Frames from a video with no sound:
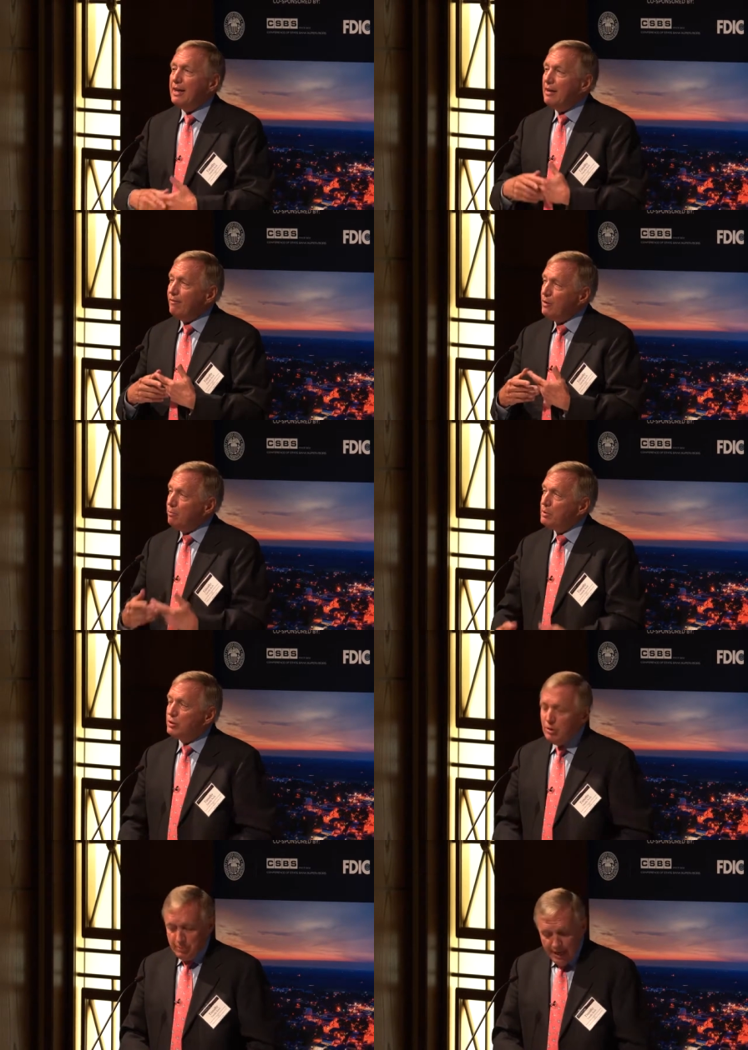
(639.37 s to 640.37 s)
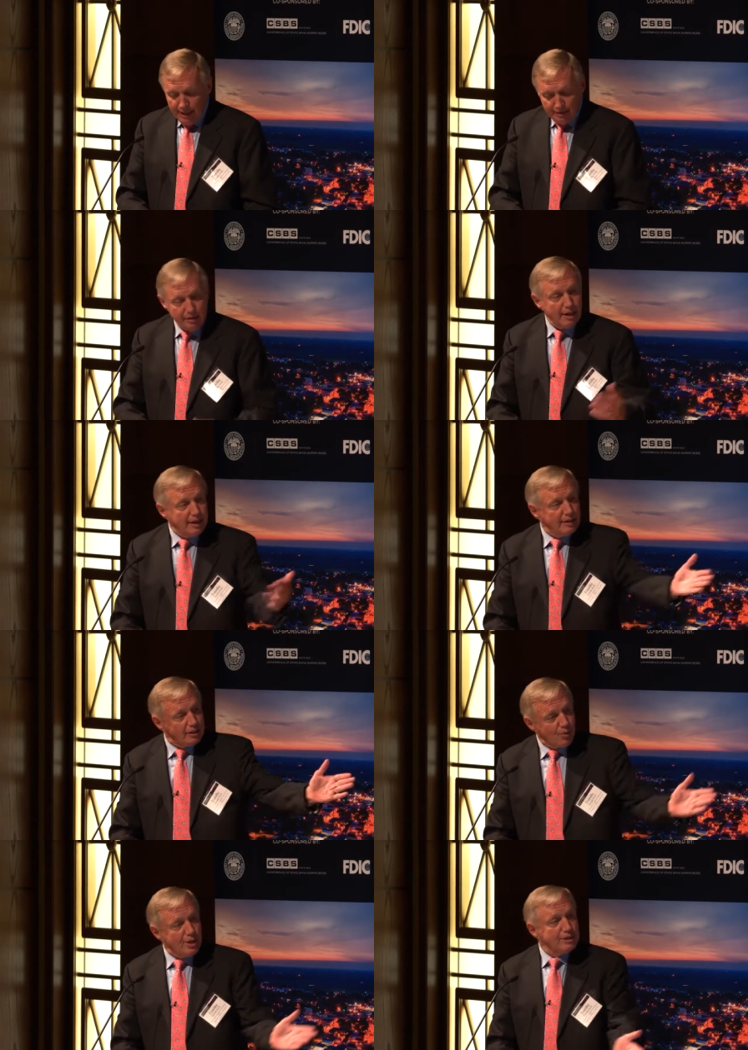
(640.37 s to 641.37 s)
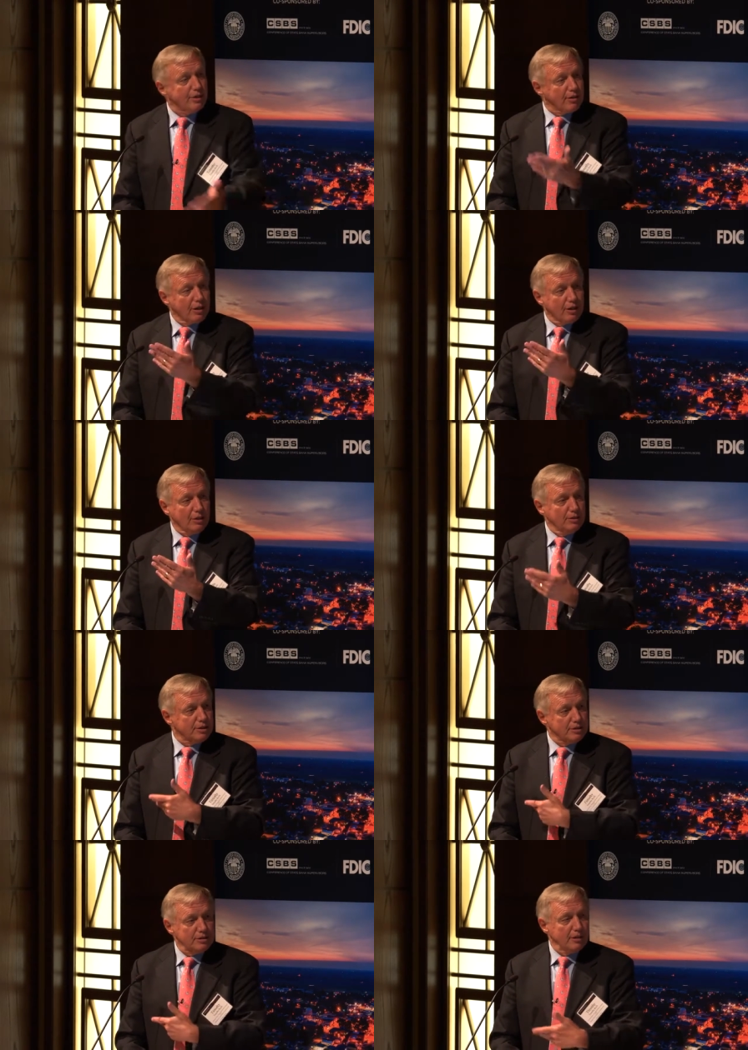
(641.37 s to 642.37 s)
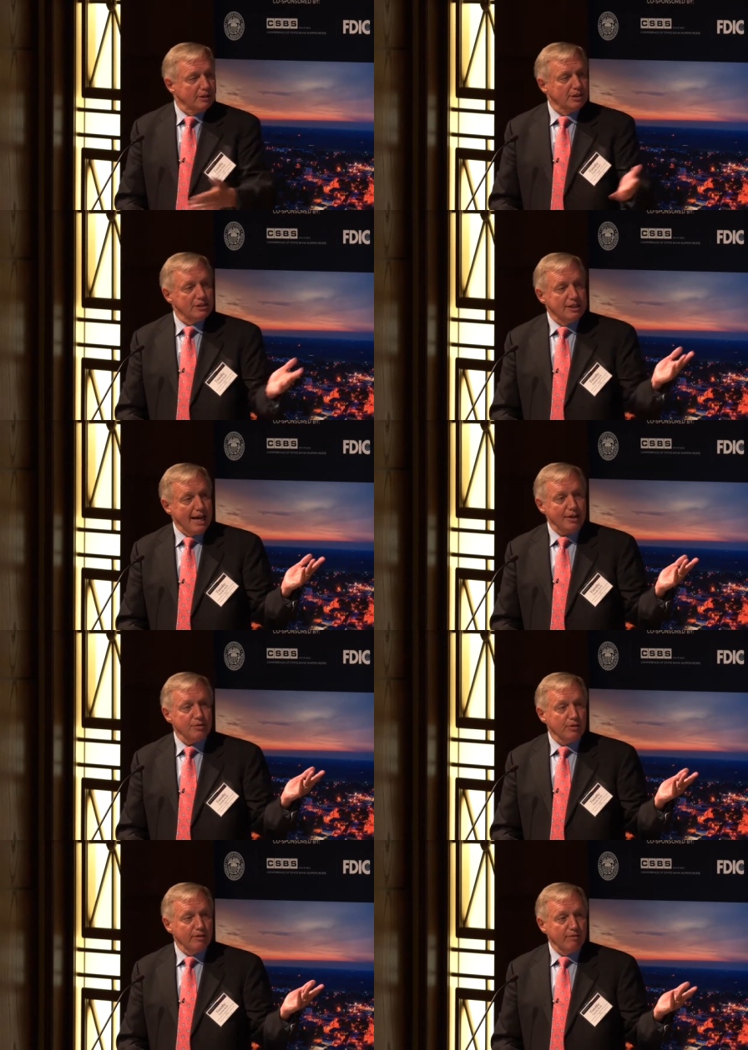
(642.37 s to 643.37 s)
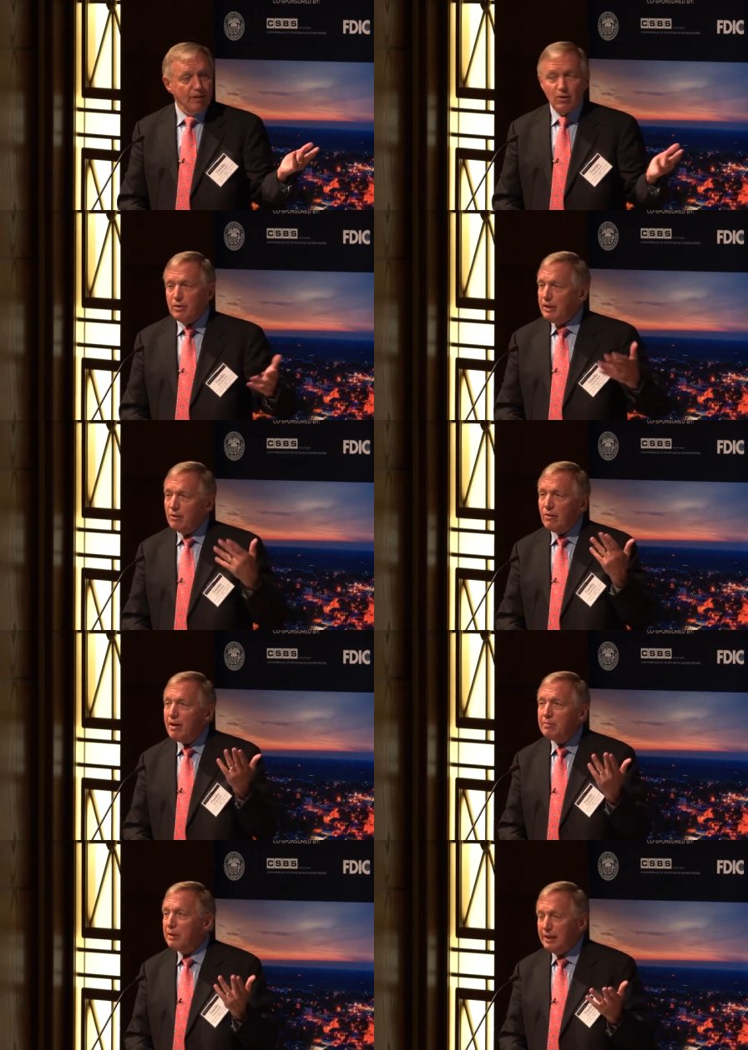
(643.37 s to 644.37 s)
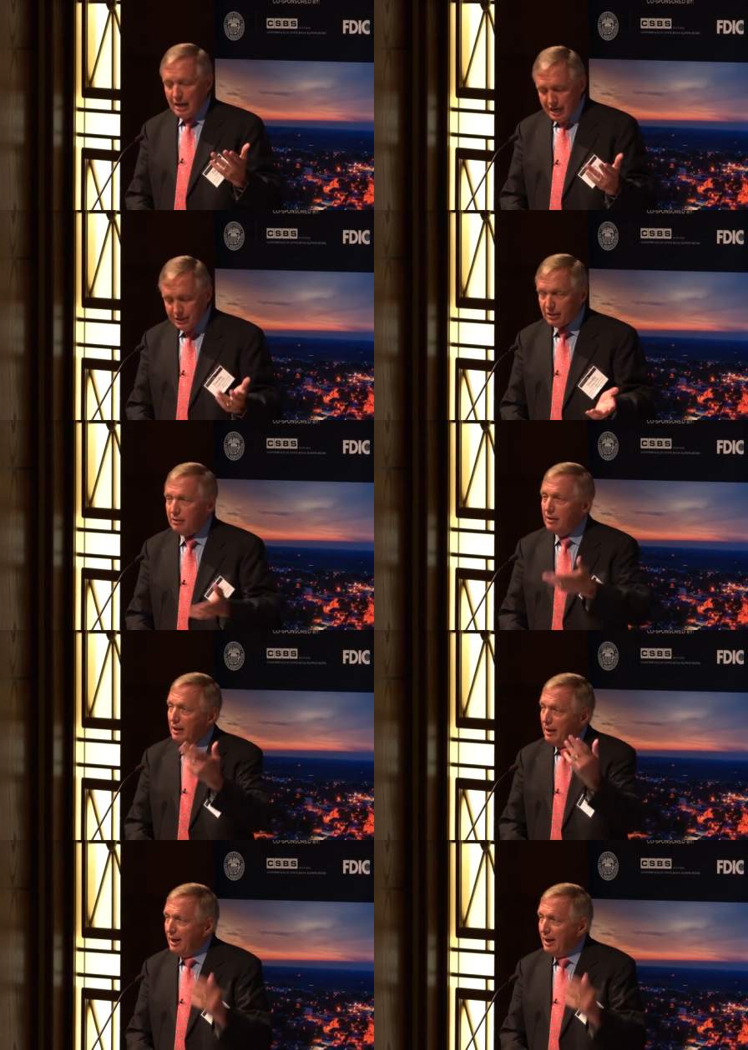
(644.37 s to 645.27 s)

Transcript: If you presume that, then I think the rest of your conclusions just naturally flow, incredibly logical,